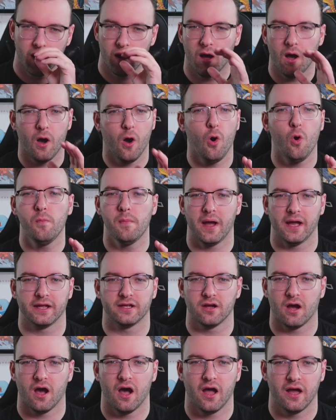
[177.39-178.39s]
Oh my
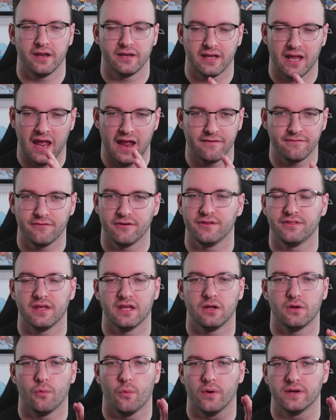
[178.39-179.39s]
god,
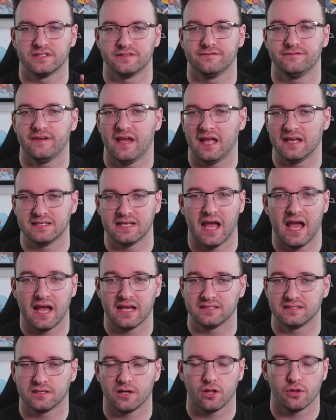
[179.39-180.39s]
everything was
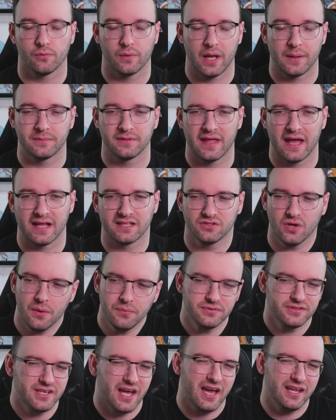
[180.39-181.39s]
fantastic all the way up to that. So I was
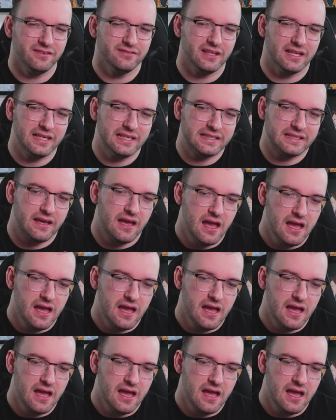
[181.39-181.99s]
kind of like,